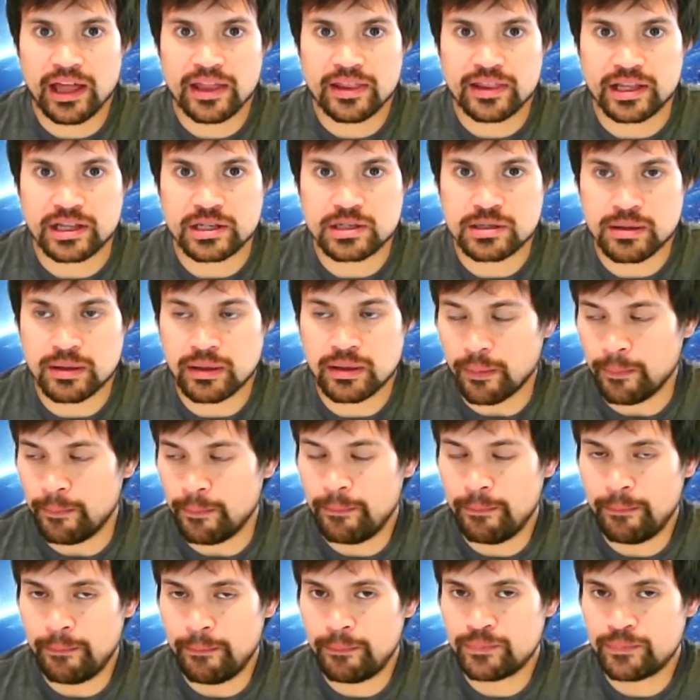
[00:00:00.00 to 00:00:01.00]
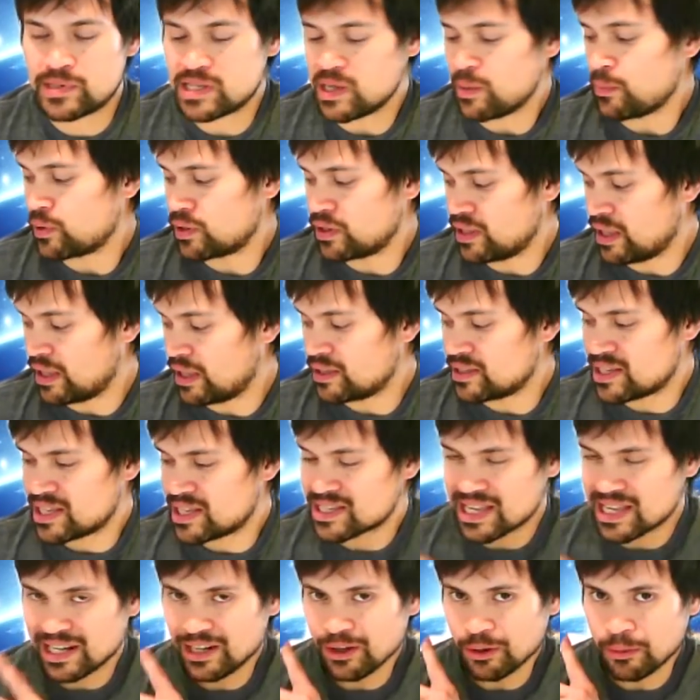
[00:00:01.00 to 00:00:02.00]
there's a, someone that, there's
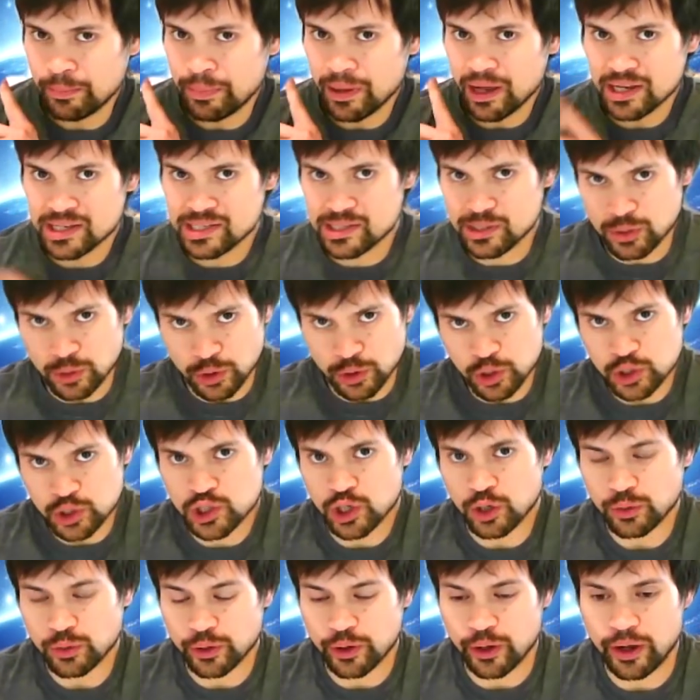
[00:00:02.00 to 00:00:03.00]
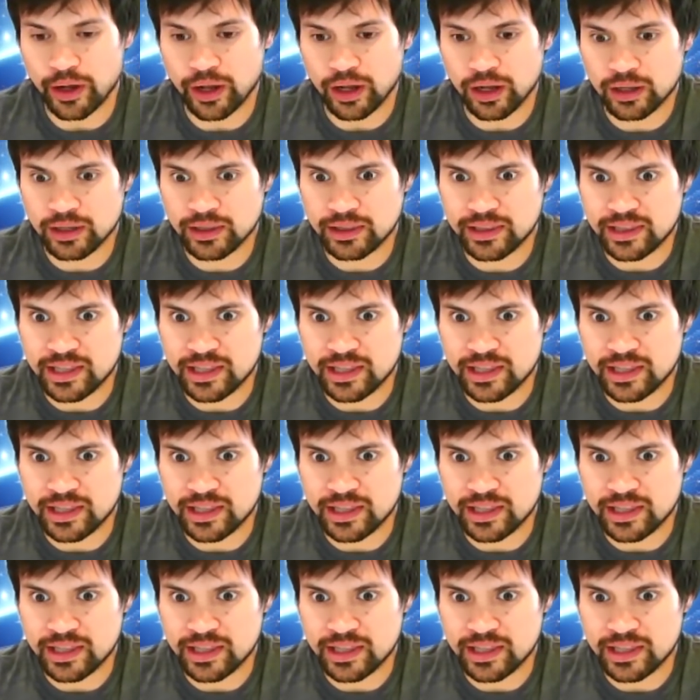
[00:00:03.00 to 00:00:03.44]
that little bastard on your shoulder going,